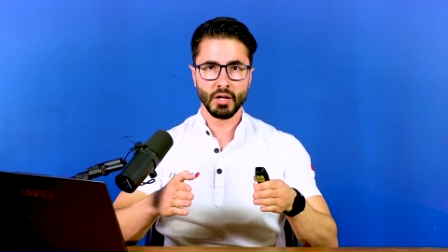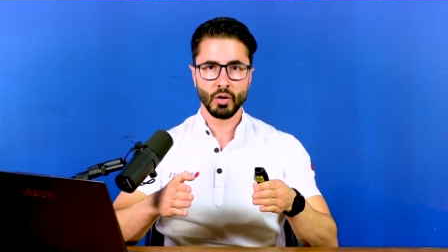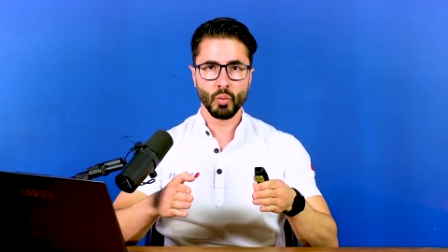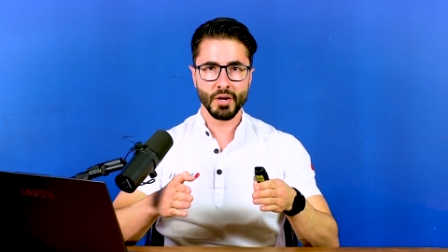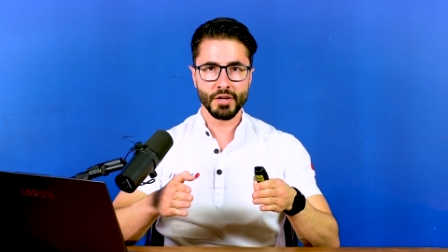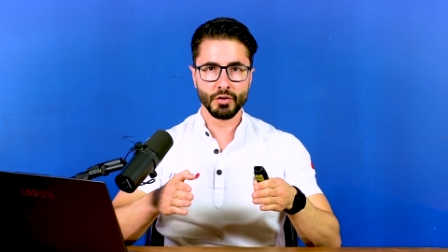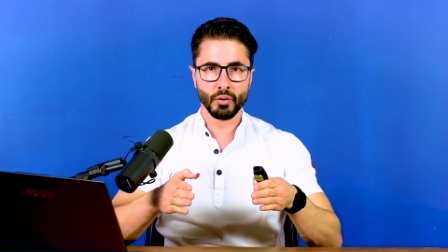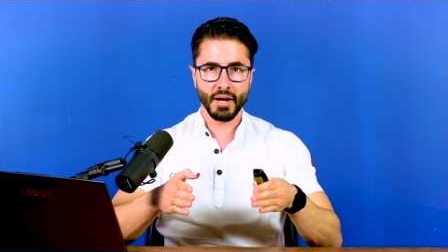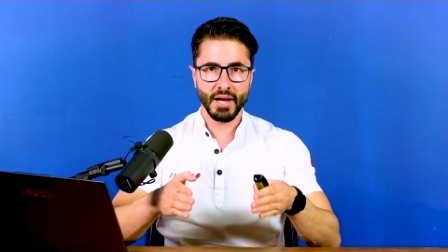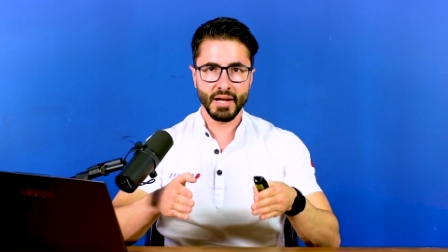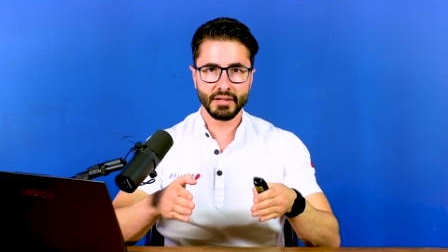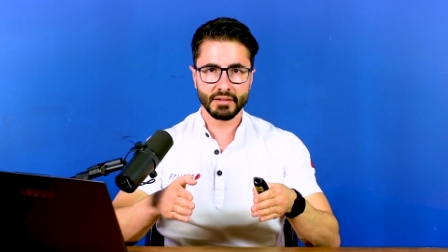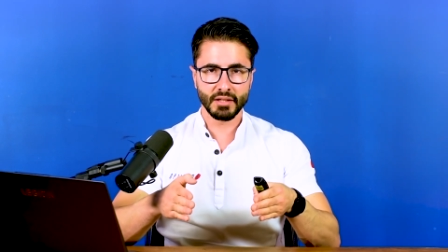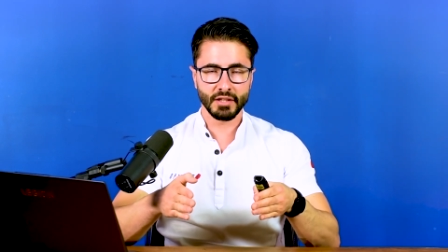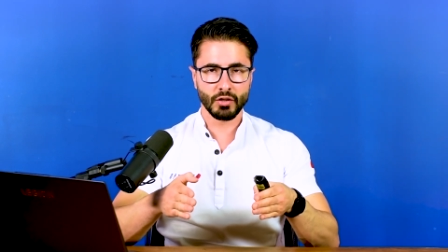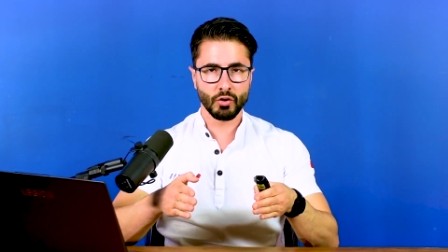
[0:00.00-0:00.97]
when you
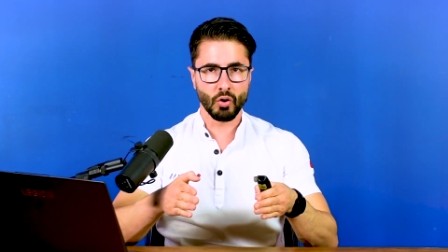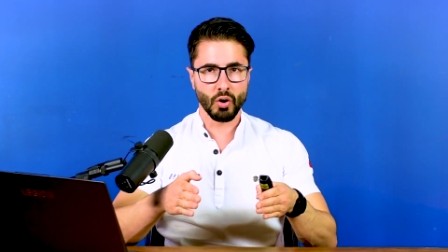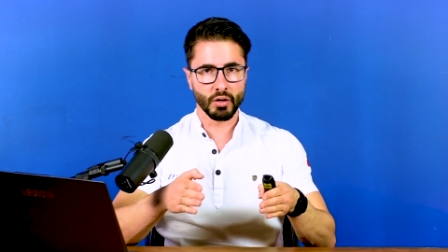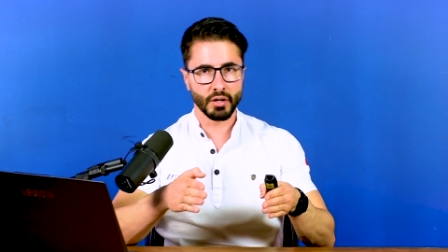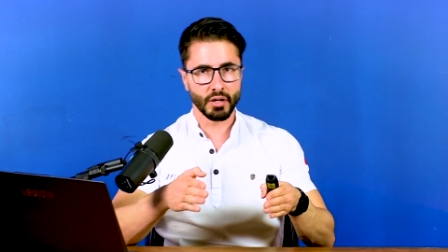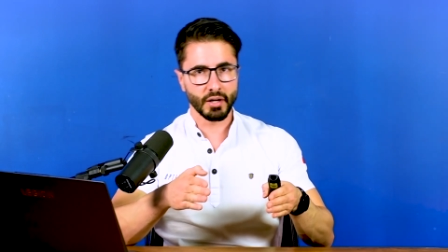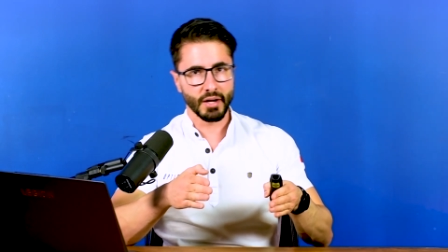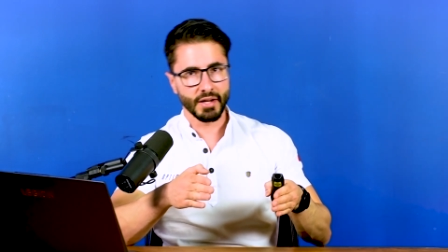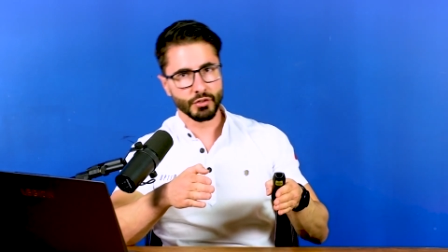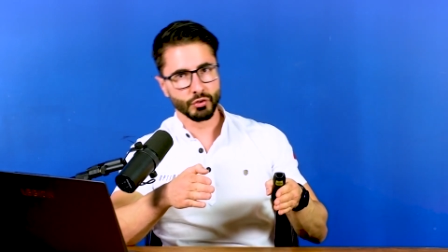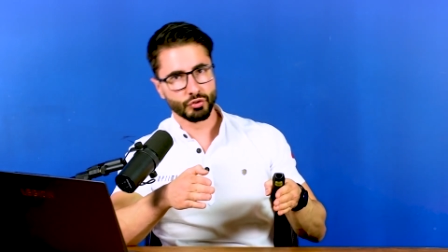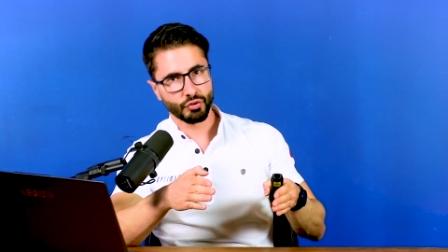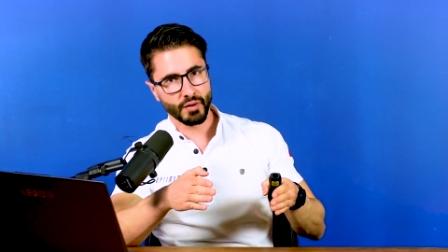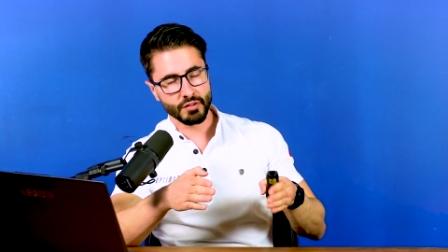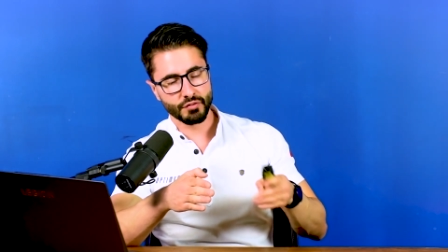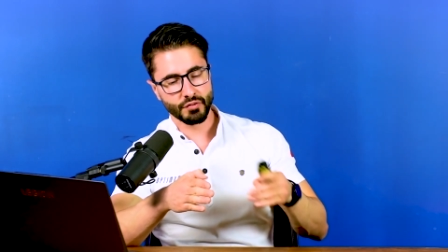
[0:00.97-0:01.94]
enter the corner and you
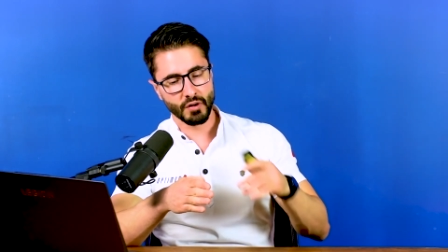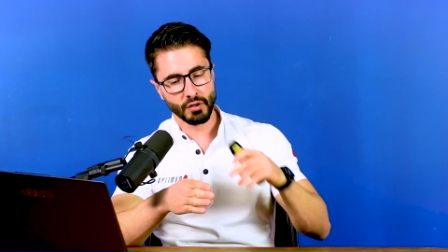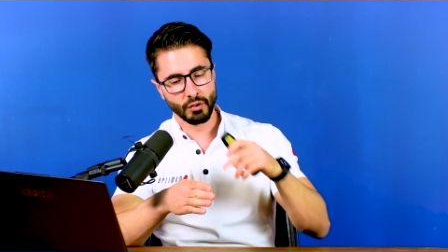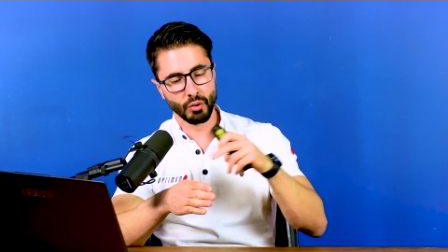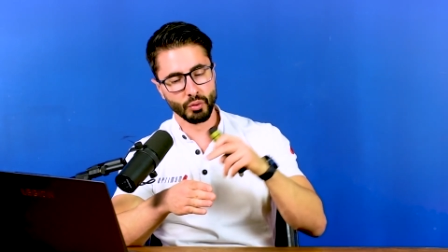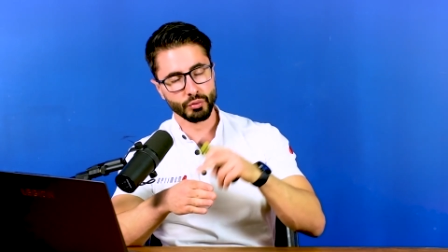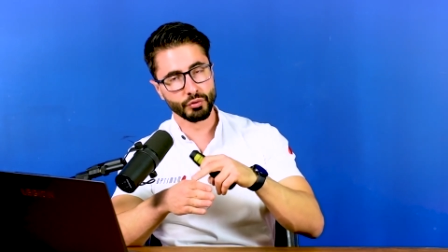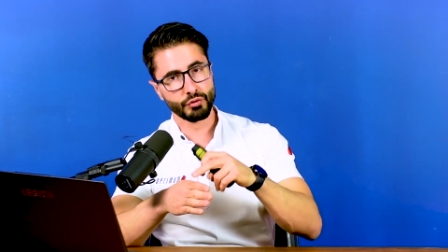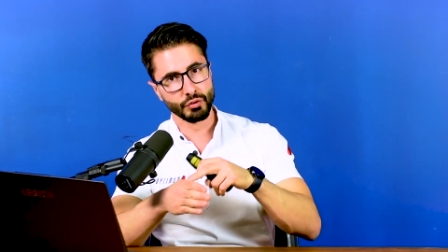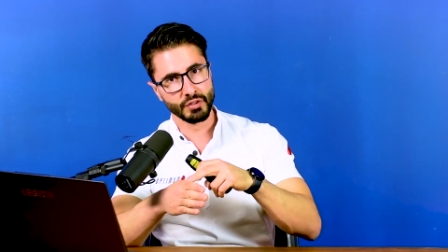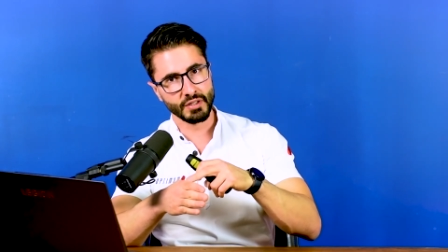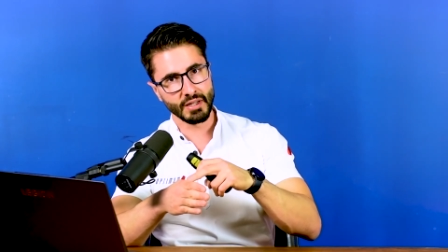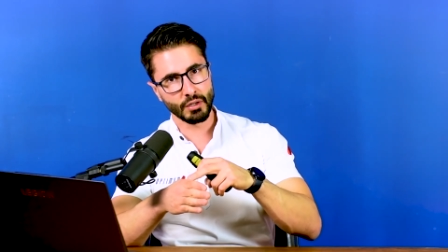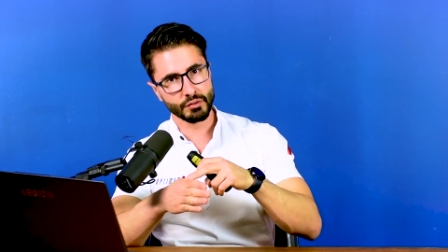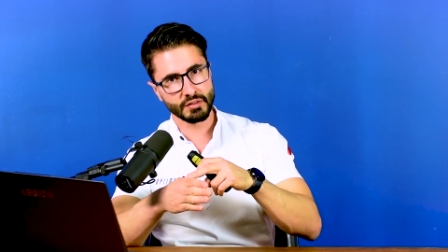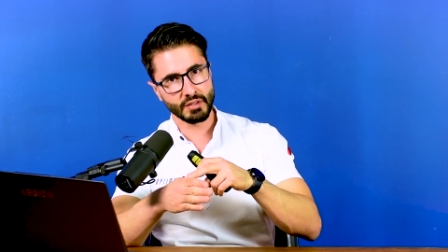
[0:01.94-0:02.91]
transfer load to
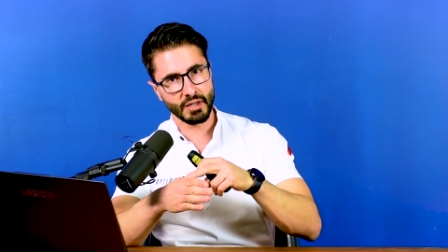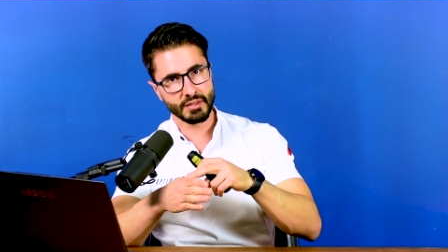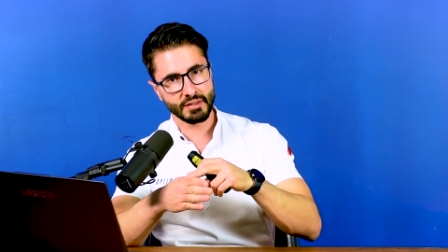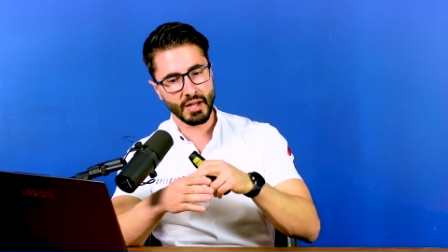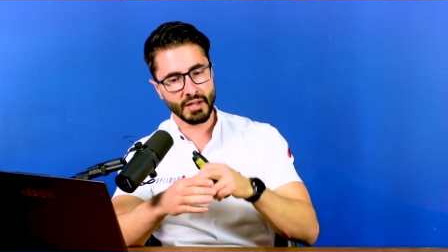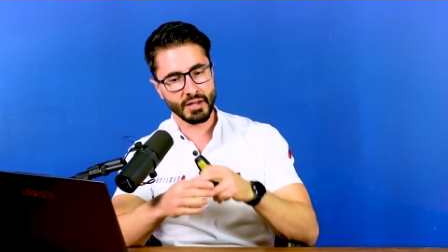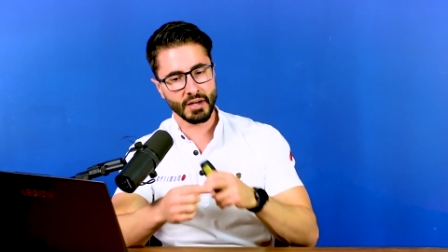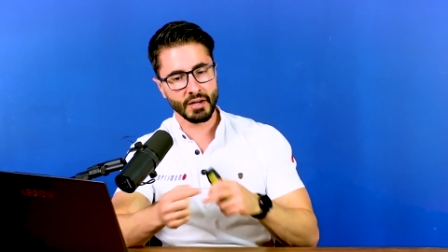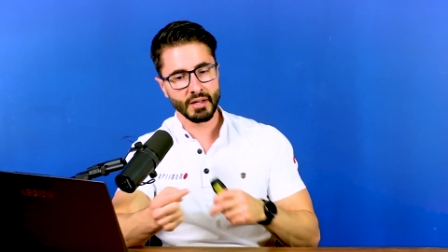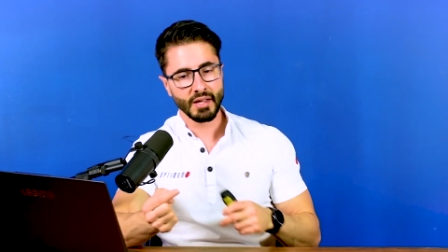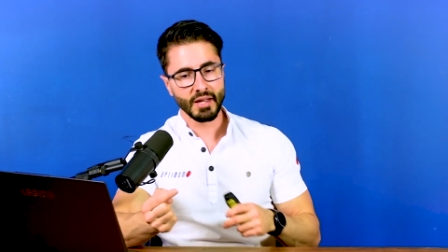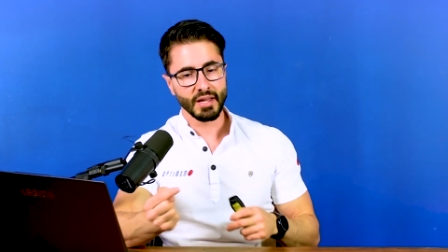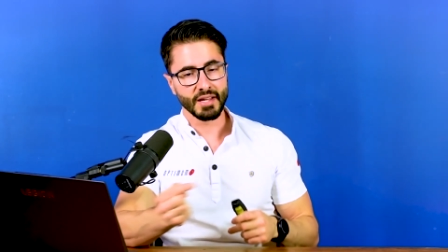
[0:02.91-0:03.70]
the outside tire,